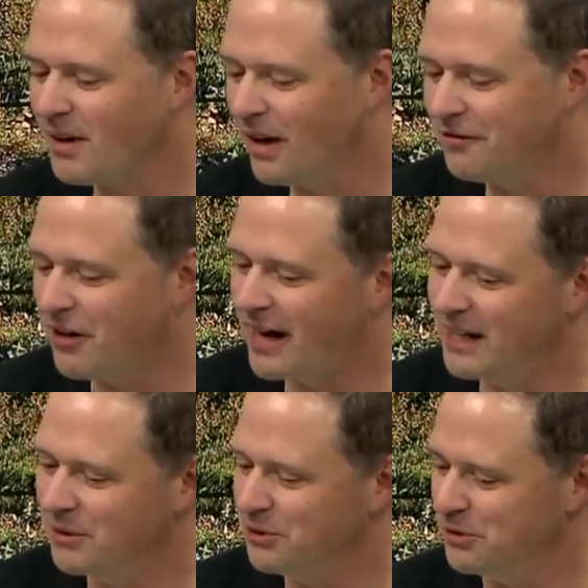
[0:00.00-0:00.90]
on
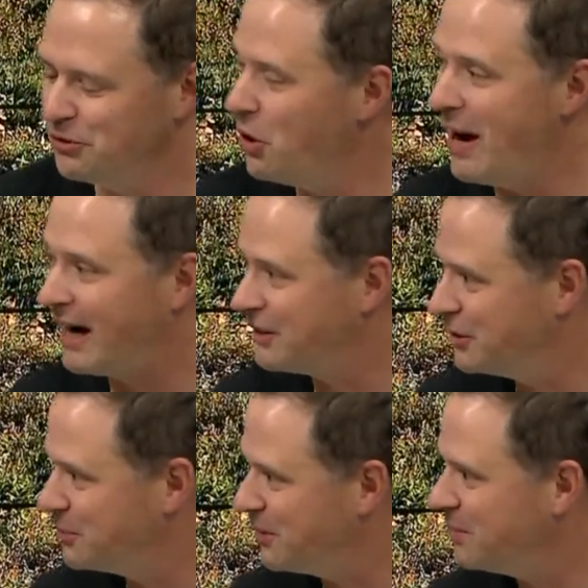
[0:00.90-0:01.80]
Friday, which was no
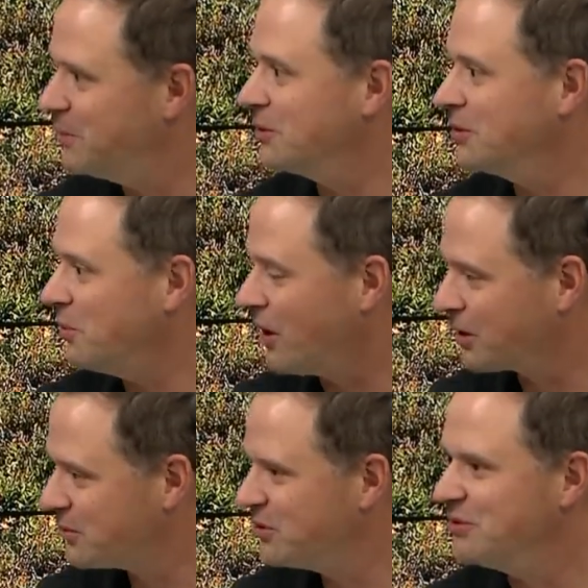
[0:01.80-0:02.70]
actors, but people could walk
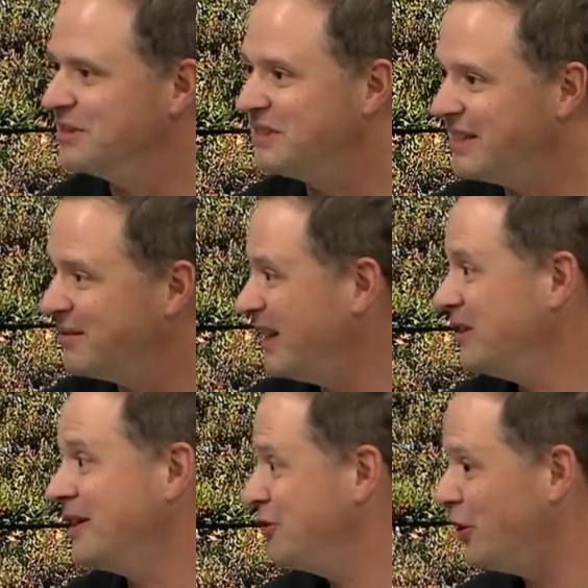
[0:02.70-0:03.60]
through and see it. We had a
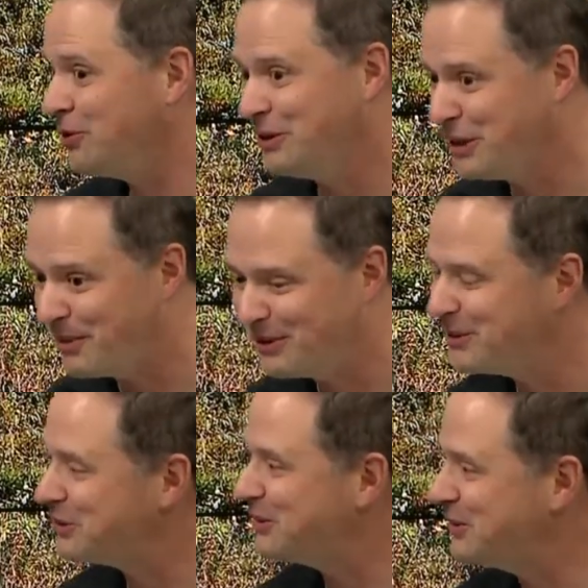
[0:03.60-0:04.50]
lot of adults that come out
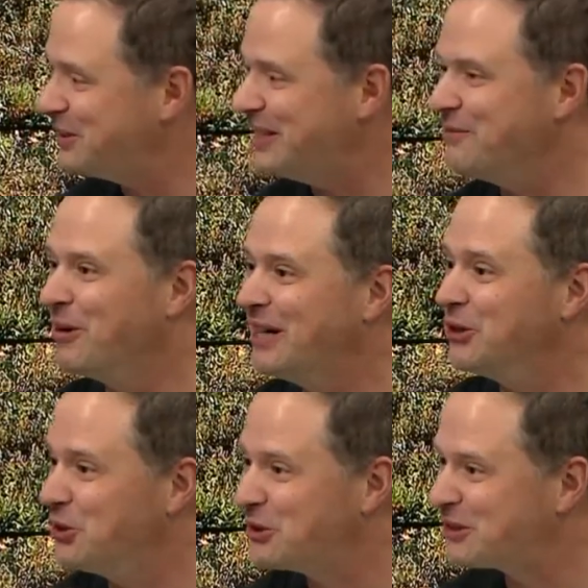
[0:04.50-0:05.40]
just to see yeah. what it
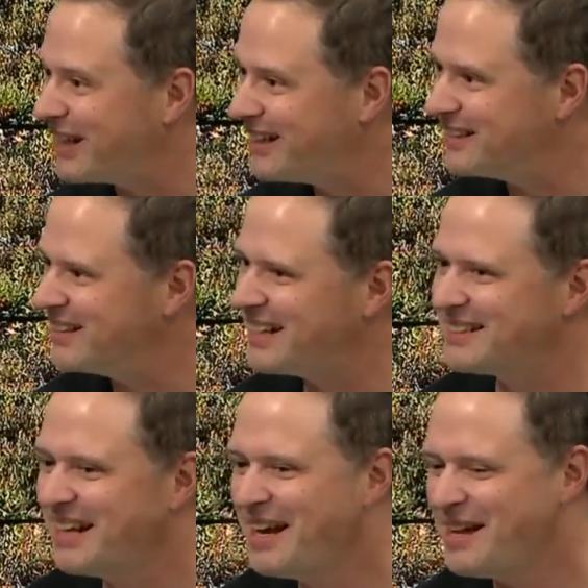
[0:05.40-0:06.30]
looks like, because
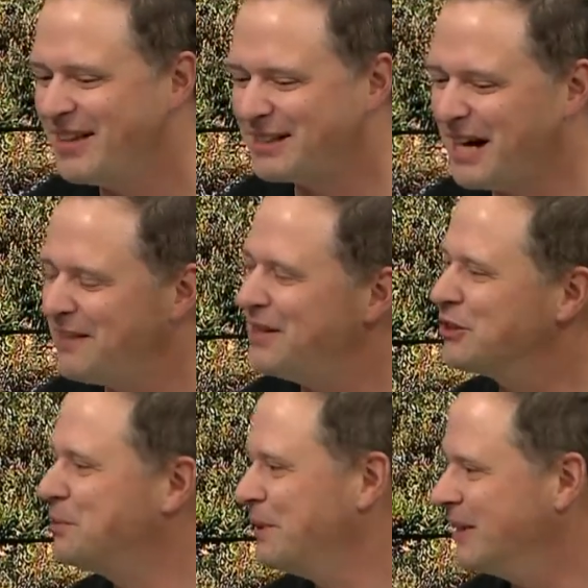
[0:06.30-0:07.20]
that's that's kind of the
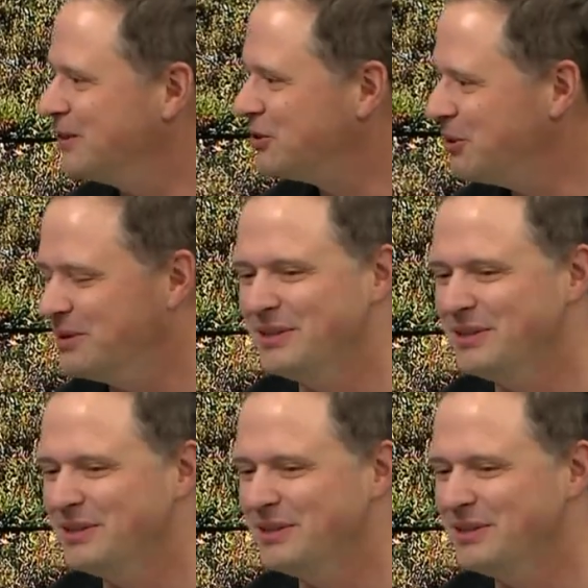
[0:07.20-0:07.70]
experience too. It's